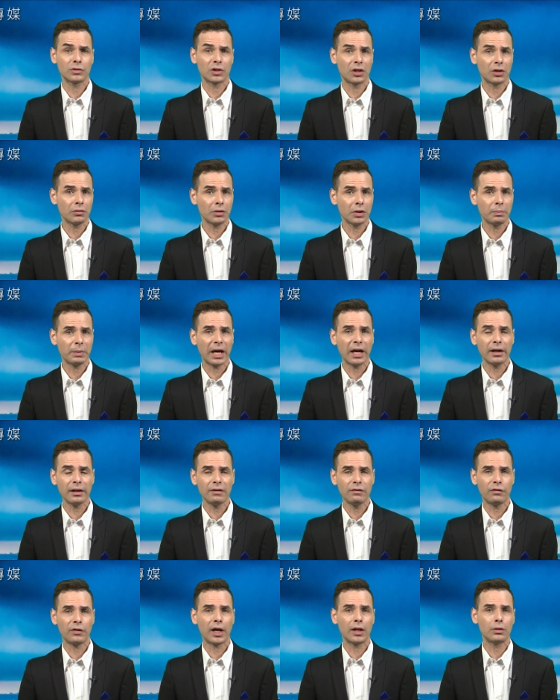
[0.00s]

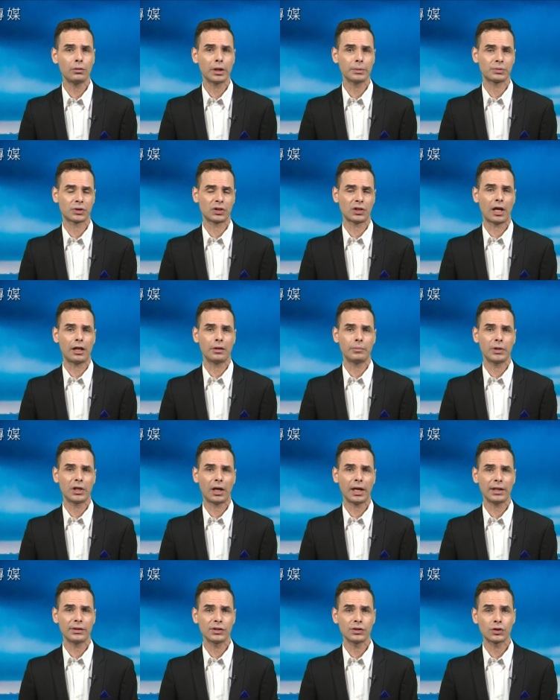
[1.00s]
Kiribati follow up Solomon
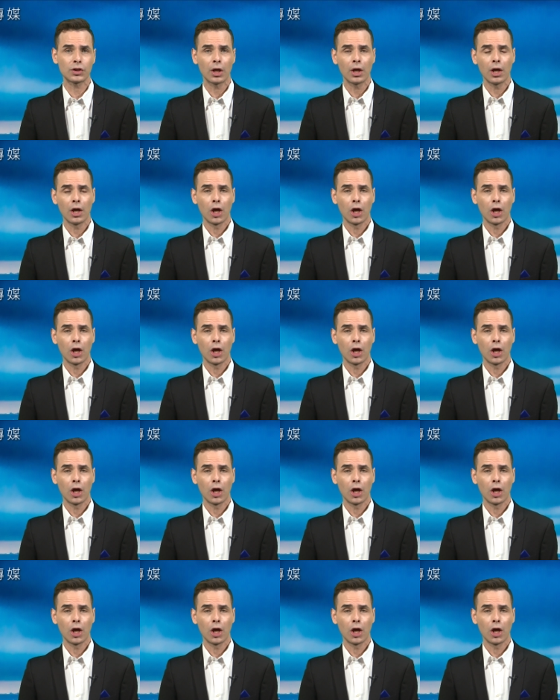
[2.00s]
Islands